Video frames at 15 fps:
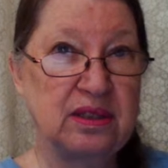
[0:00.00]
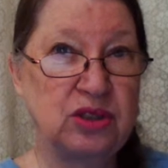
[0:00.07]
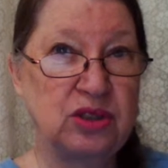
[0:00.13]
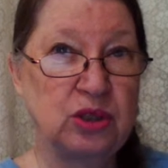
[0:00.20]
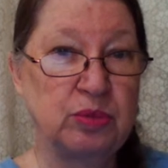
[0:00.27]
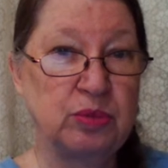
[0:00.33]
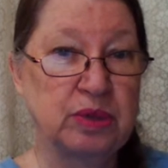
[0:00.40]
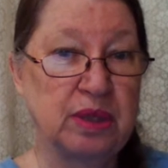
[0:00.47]

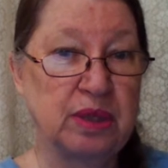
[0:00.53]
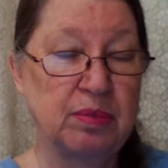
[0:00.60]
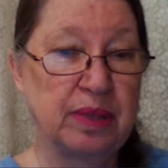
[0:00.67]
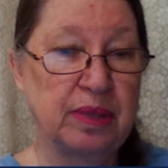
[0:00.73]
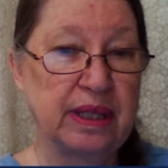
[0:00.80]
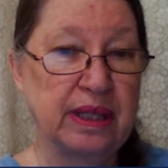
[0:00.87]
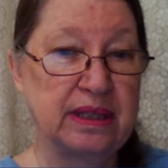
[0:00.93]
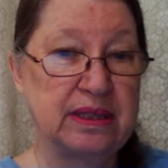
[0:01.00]
Job's
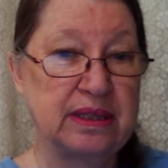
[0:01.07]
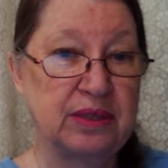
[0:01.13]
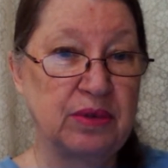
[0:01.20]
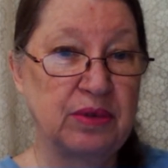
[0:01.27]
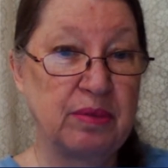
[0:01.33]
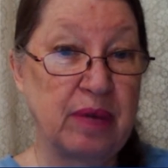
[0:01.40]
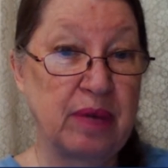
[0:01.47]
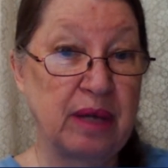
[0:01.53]
complaints that
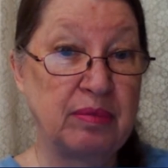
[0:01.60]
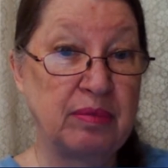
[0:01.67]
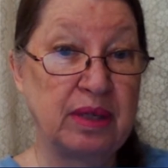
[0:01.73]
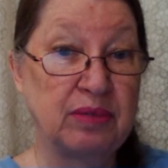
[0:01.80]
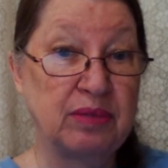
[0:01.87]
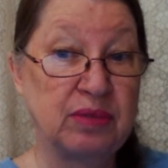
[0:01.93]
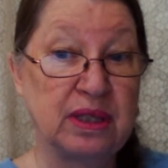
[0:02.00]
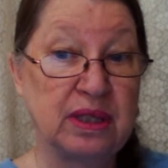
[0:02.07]
remind me
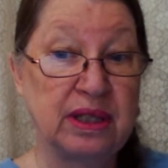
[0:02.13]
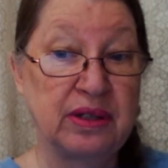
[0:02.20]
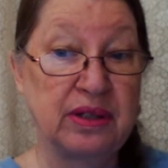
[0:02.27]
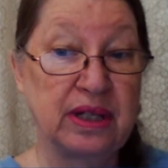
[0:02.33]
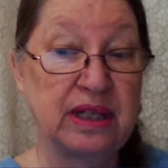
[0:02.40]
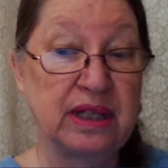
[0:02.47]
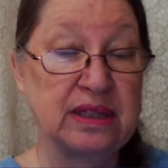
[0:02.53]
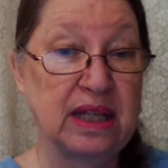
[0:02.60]
of what
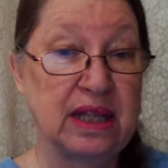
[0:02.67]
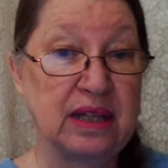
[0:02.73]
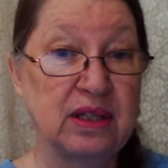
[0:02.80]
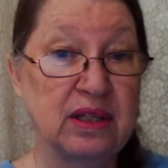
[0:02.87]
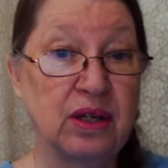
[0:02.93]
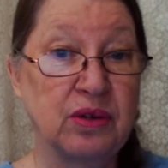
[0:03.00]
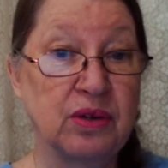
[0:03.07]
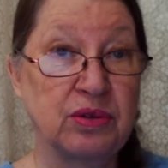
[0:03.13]
Larry has had to
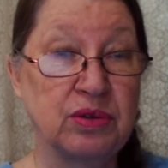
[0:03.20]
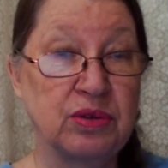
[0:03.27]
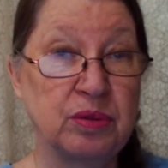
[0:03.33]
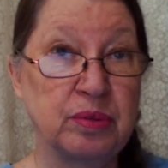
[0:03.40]
go through.